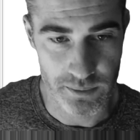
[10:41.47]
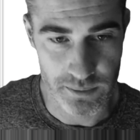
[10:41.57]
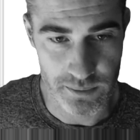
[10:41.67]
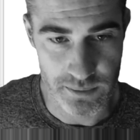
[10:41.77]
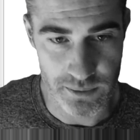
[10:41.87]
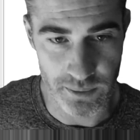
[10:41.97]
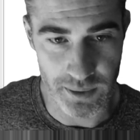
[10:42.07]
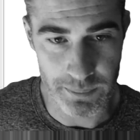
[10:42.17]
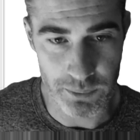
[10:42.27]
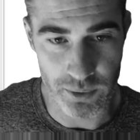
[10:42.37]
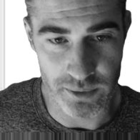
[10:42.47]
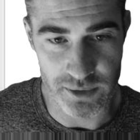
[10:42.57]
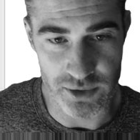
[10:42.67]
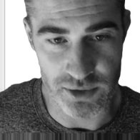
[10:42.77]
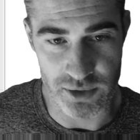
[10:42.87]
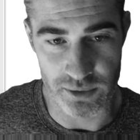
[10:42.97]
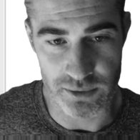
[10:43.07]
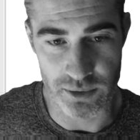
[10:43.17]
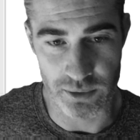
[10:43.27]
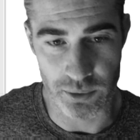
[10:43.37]
So I'm going to just start
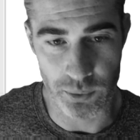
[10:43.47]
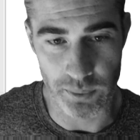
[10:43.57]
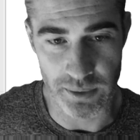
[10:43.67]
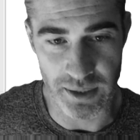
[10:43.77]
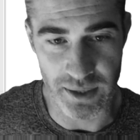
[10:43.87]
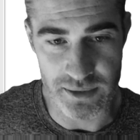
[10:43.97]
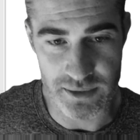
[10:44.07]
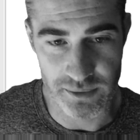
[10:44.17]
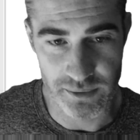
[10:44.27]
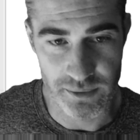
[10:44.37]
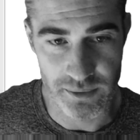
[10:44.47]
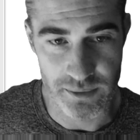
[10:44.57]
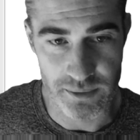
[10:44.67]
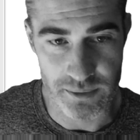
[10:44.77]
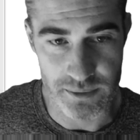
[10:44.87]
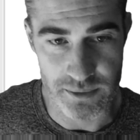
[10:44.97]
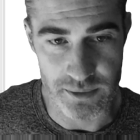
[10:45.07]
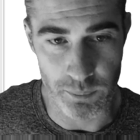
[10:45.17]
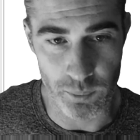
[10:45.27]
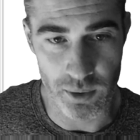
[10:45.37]
to create
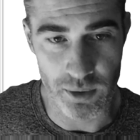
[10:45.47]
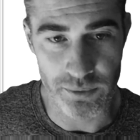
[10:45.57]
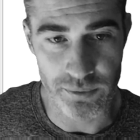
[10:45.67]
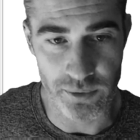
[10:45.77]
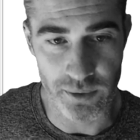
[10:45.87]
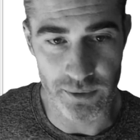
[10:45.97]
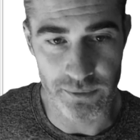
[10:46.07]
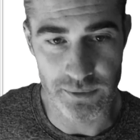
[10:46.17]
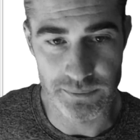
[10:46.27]
some walls for us.